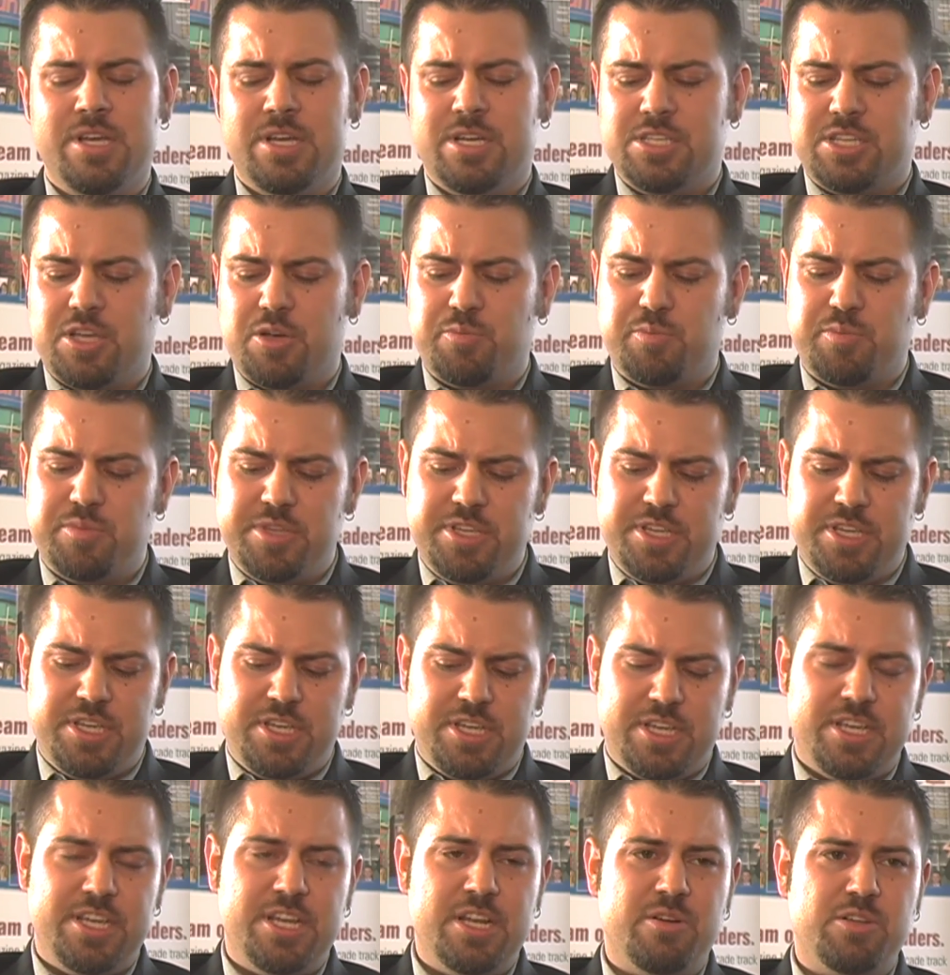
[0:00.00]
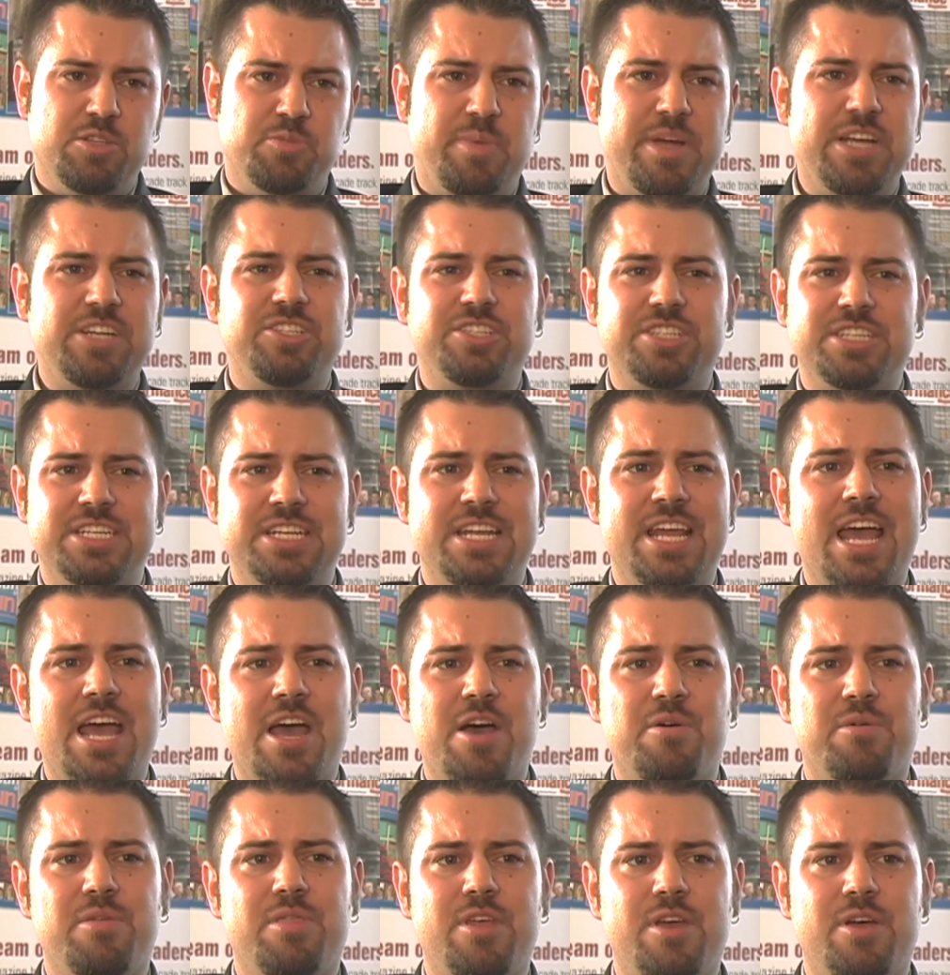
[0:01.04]
So, you know, especially
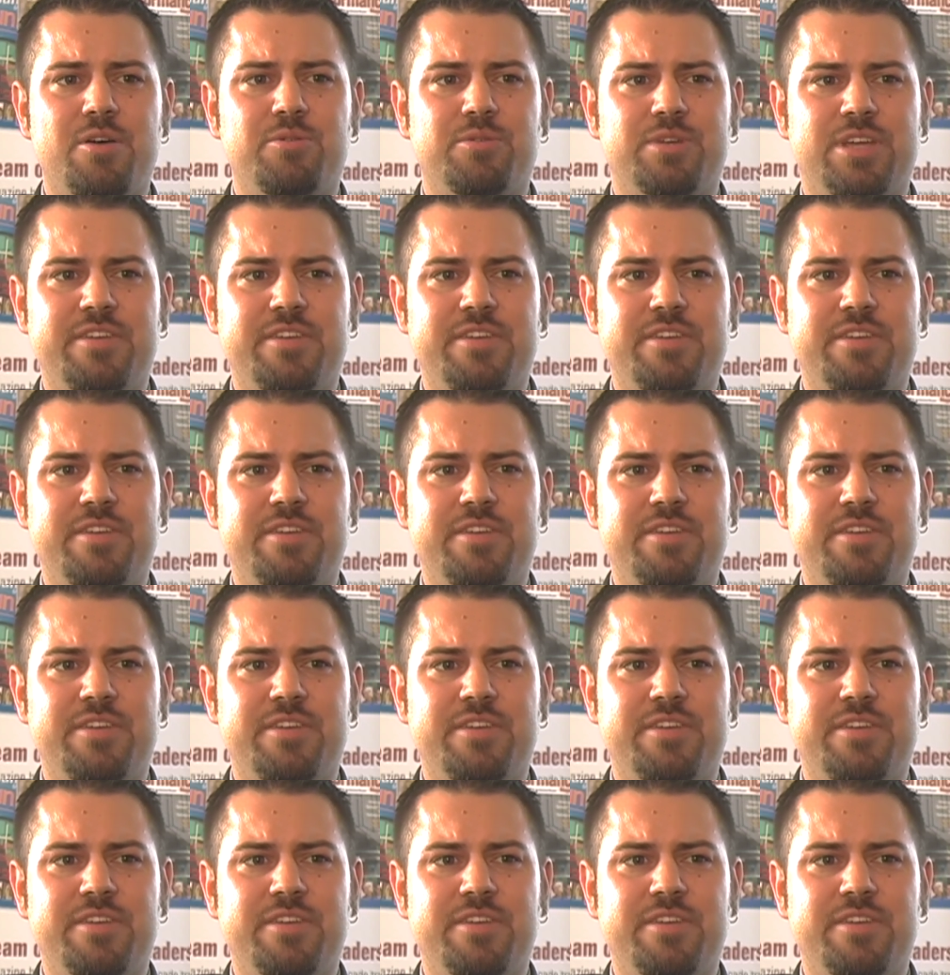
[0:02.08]
now, though,